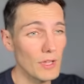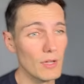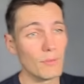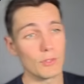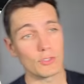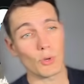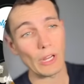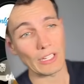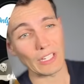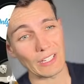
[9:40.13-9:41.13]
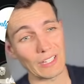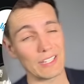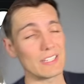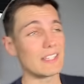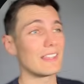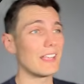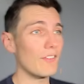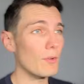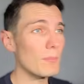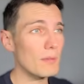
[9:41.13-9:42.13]
For trading, it's
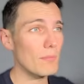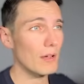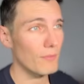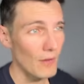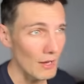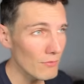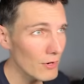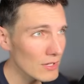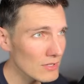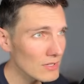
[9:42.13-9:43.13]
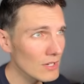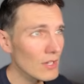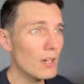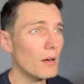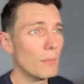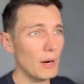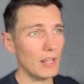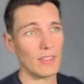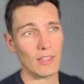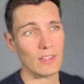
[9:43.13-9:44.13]
never been my favorite, but I
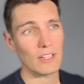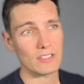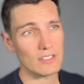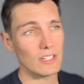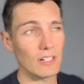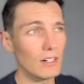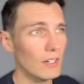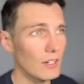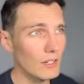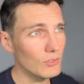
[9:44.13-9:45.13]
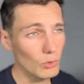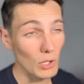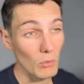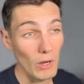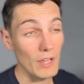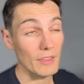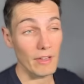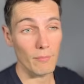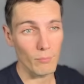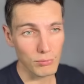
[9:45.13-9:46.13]
think they're still doing well and
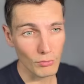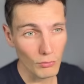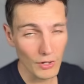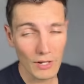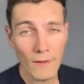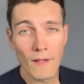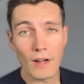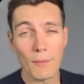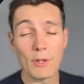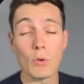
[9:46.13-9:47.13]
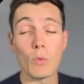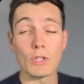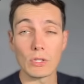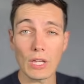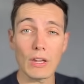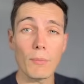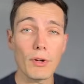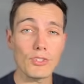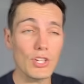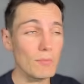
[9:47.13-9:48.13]
they're improving. Let me know what you think
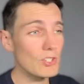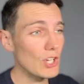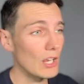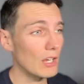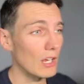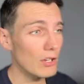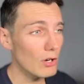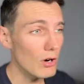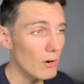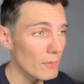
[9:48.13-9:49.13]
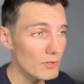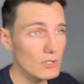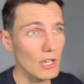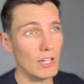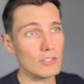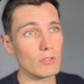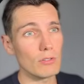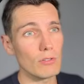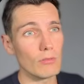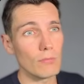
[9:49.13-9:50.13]
about GMGN in the comments. As you
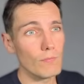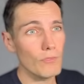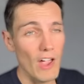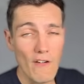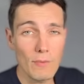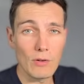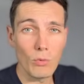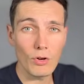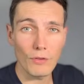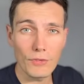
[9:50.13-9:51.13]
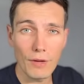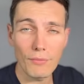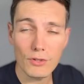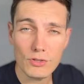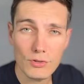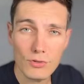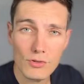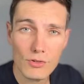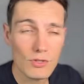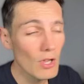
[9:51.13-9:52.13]
know, I've been one of their first
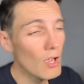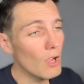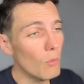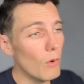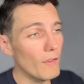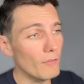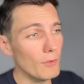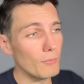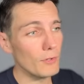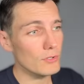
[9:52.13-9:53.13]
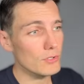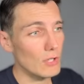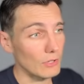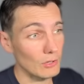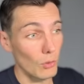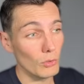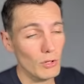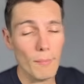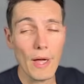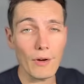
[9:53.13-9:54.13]
users, one of the first that talked
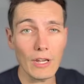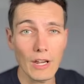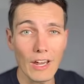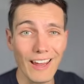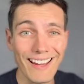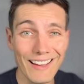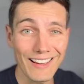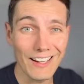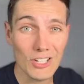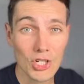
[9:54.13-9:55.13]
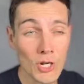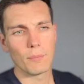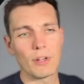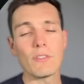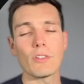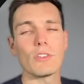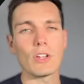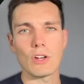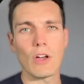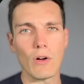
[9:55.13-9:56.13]
about it in English, but even you
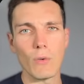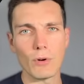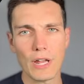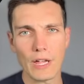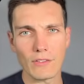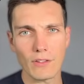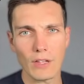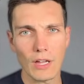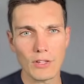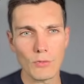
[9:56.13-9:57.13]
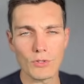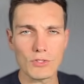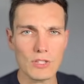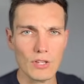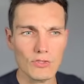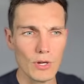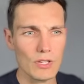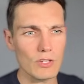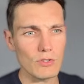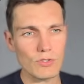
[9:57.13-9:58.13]
gotta owe that. and you want to start
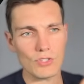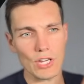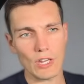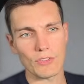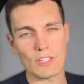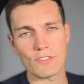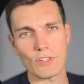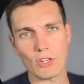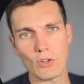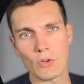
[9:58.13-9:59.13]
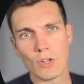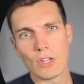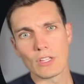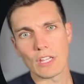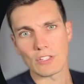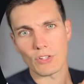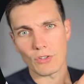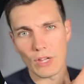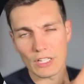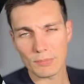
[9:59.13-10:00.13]
trading, you should check out this video that's going
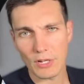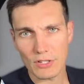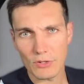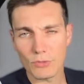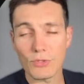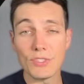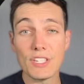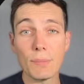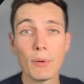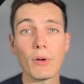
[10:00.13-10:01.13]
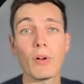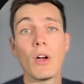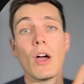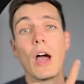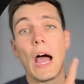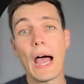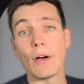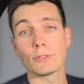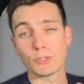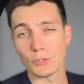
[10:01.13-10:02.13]
to explain you deeper
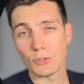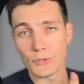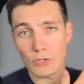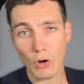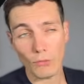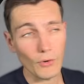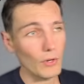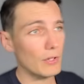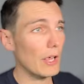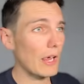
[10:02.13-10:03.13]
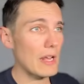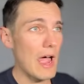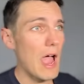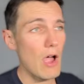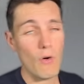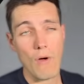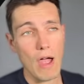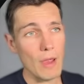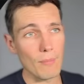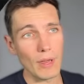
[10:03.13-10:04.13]
how to use stock fund and how
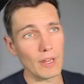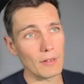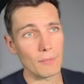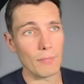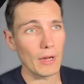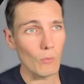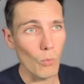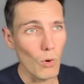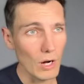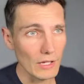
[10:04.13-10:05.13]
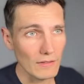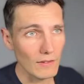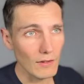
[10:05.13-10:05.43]
I made my wallet